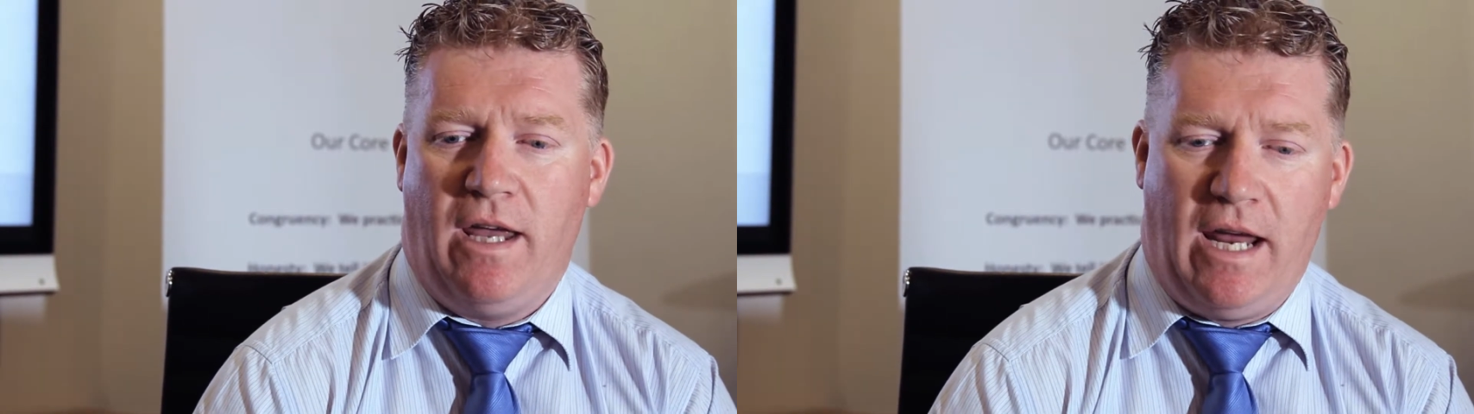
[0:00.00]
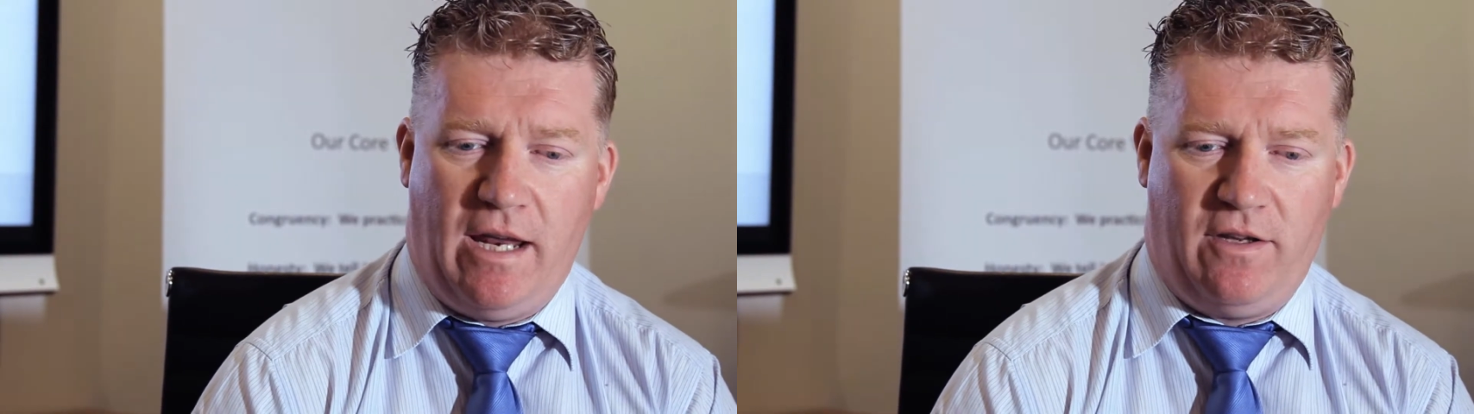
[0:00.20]

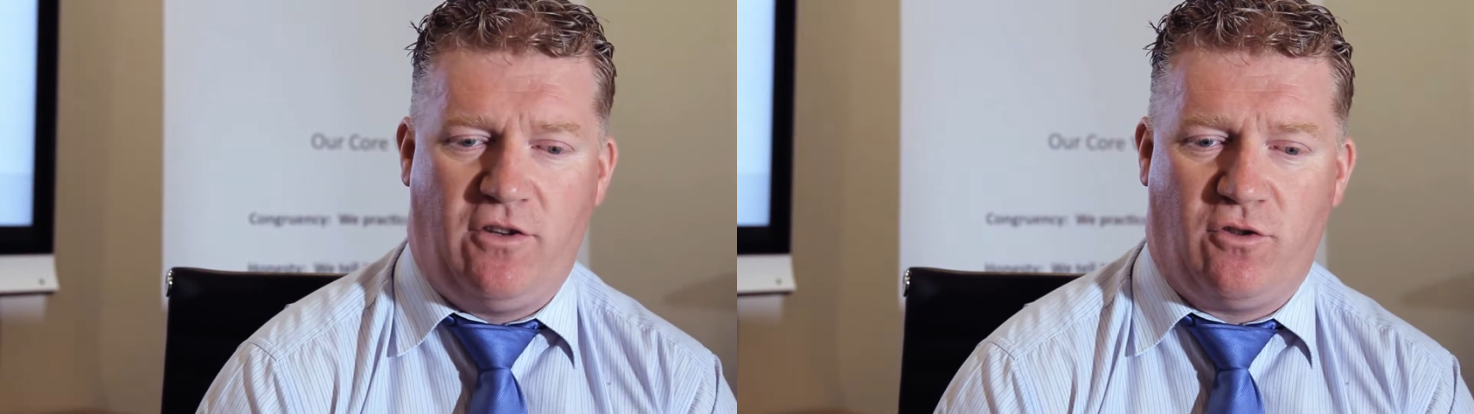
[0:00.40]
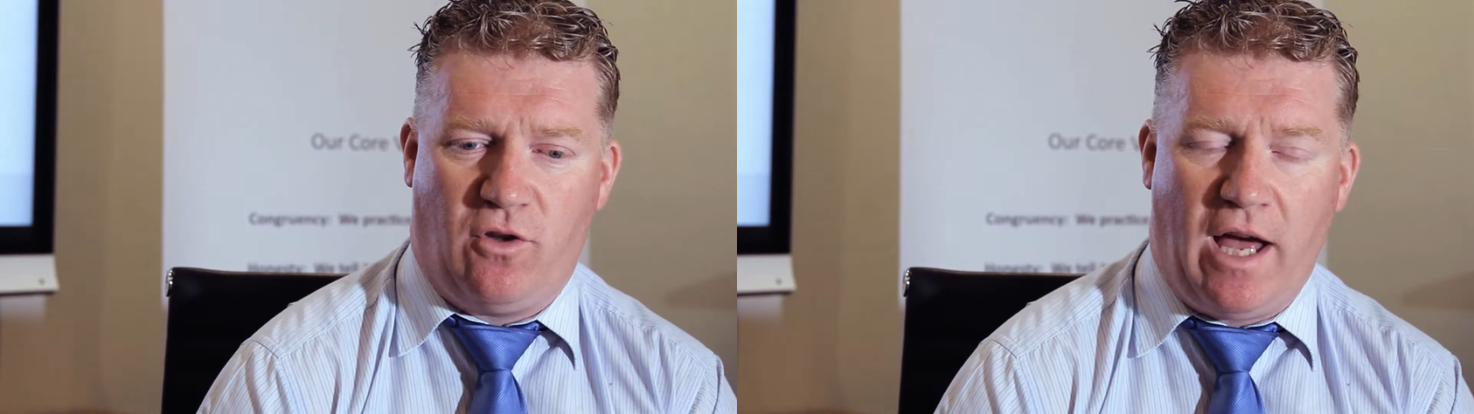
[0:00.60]
in
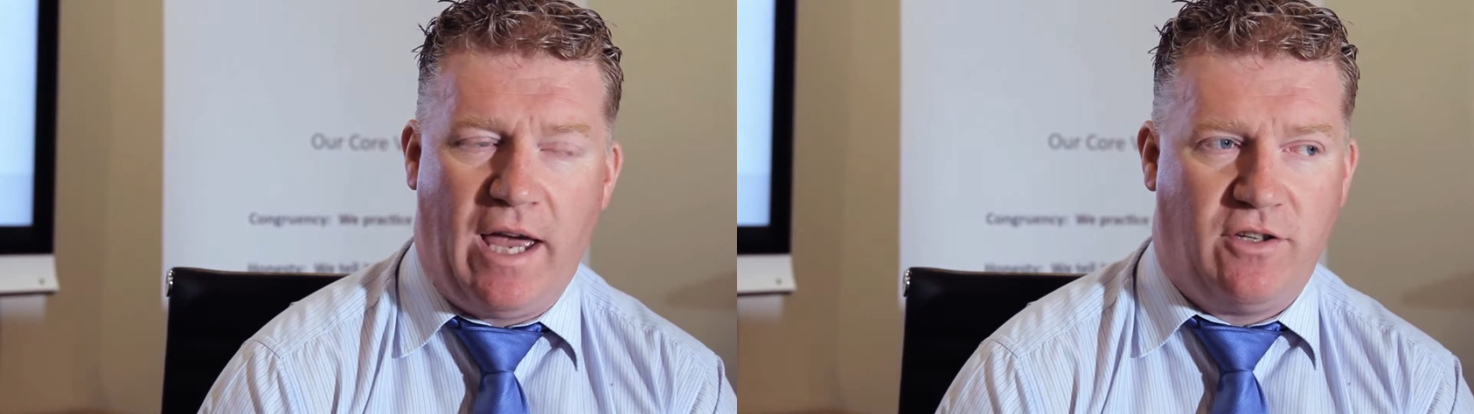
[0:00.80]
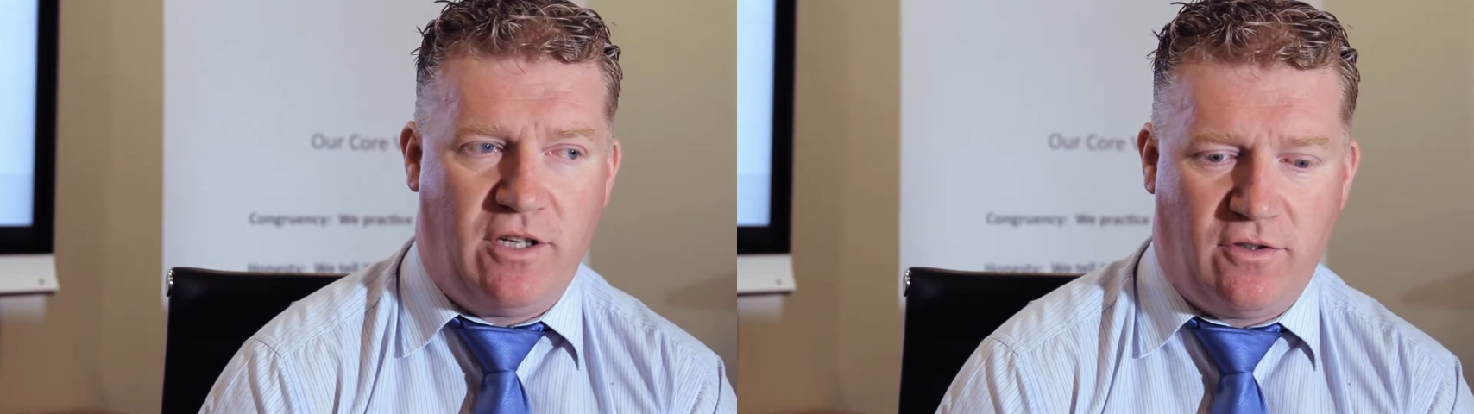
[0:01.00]
digital
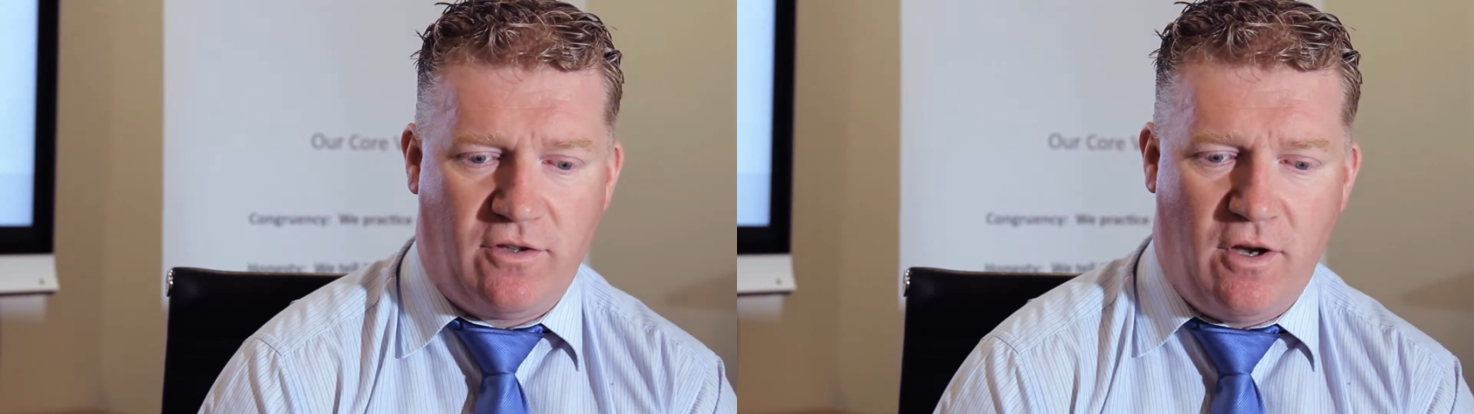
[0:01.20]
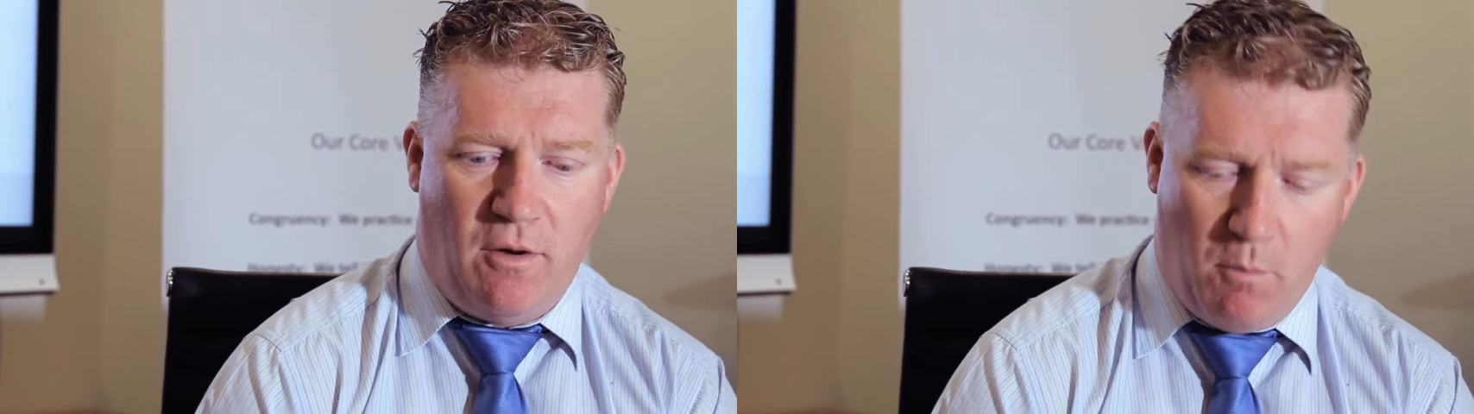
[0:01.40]
age is
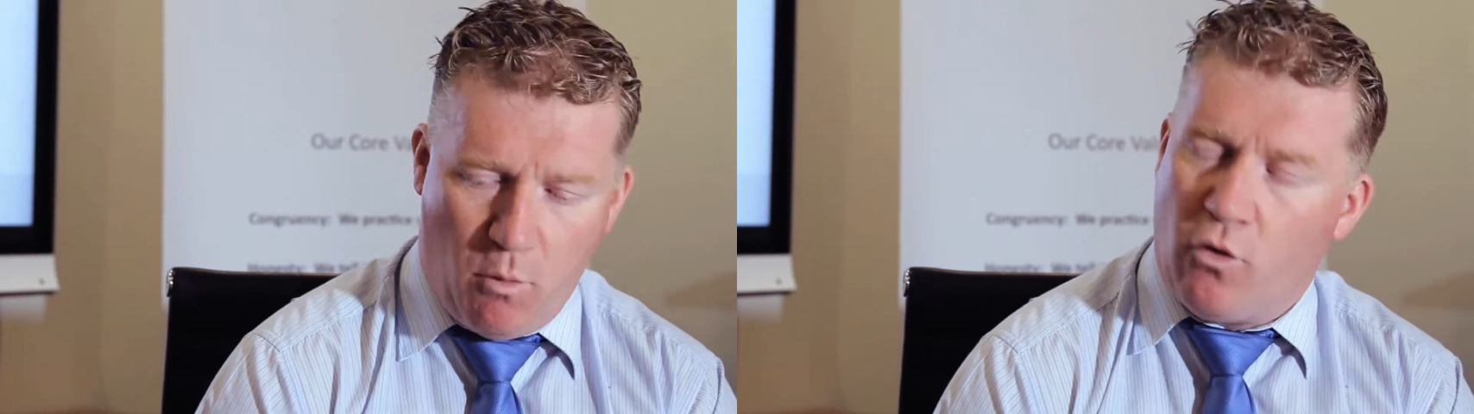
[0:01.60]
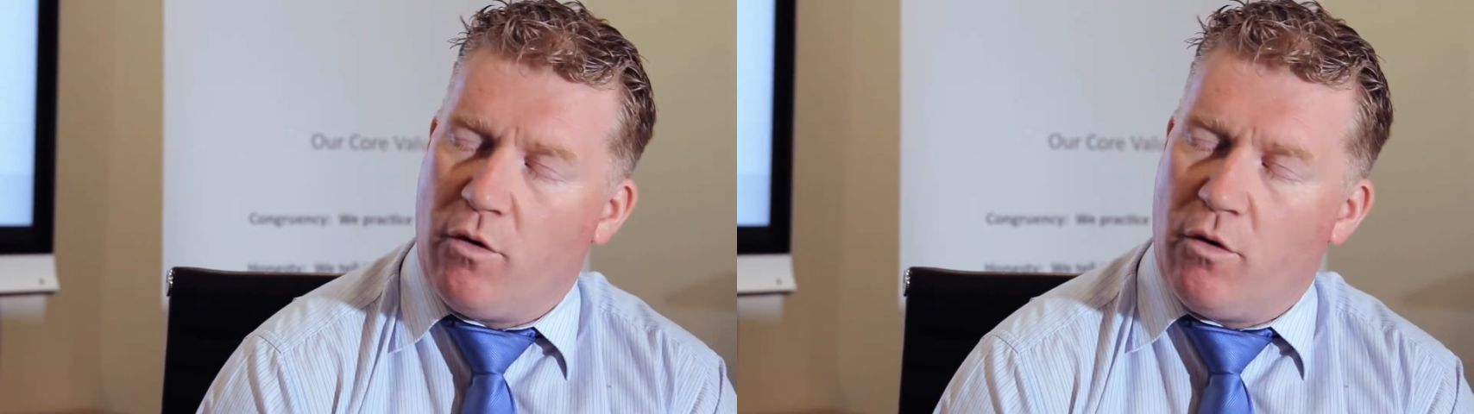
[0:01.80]
more